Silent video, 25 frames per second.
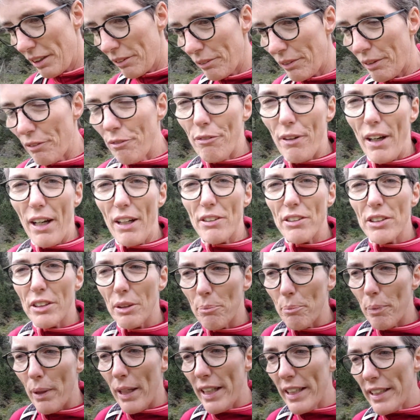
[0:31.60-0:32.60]
We found a
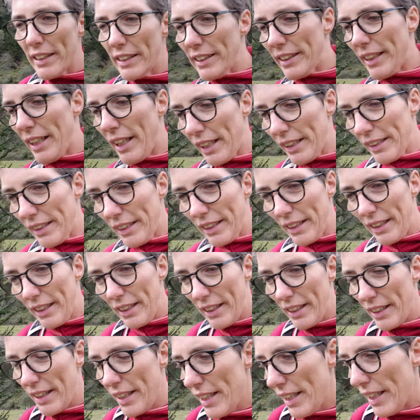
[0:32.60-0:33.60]
pace that
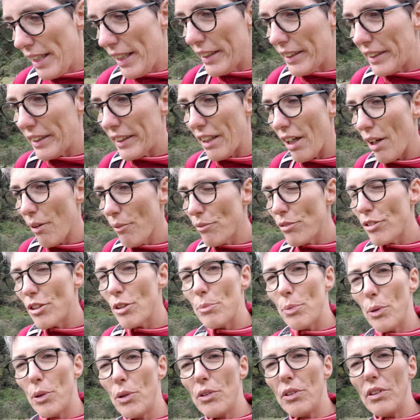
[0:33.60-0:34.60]
is
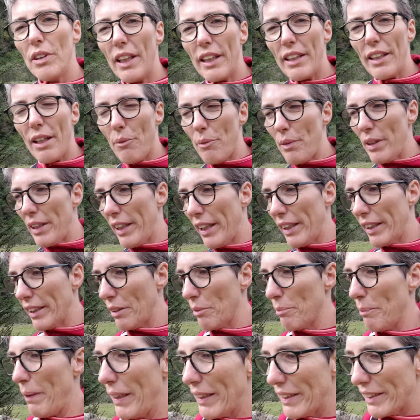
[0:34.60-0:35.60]
comfortable and that we can
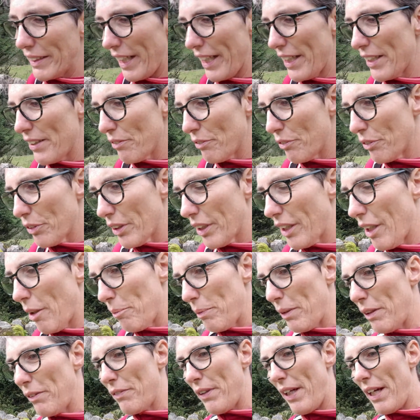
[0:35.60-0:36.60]
maintain for a
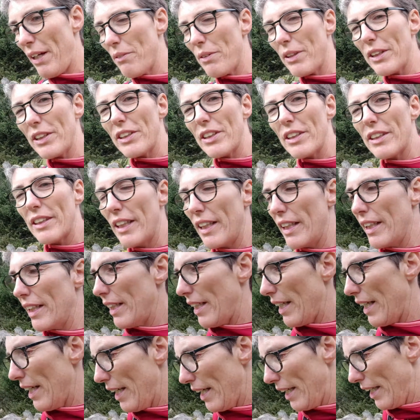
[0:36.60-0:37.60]
couple of hours,
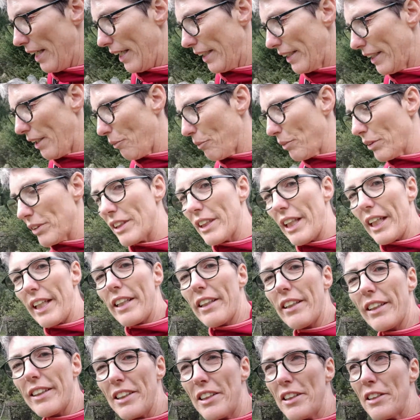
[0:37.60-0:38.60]
and that will
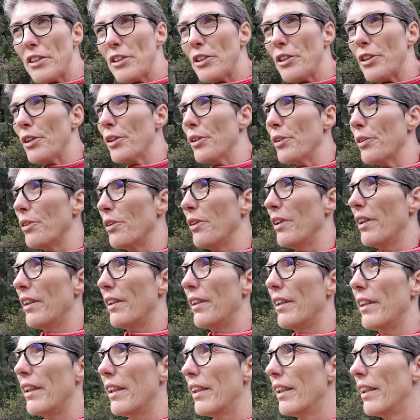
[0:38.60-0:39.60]
take us to
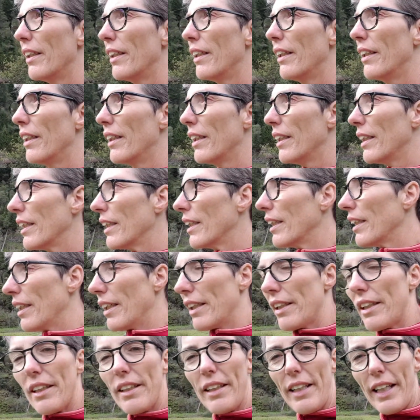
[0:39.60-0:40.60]

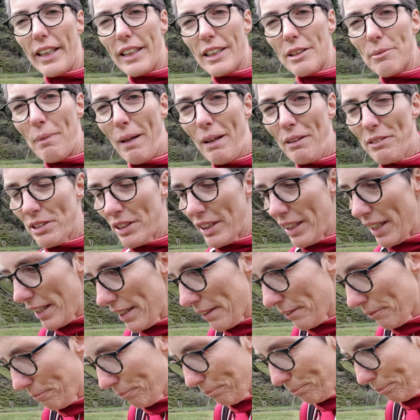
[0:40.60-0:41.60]
the next mountain
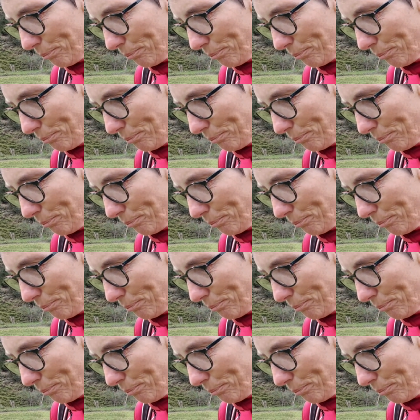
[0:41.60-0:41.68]
inn.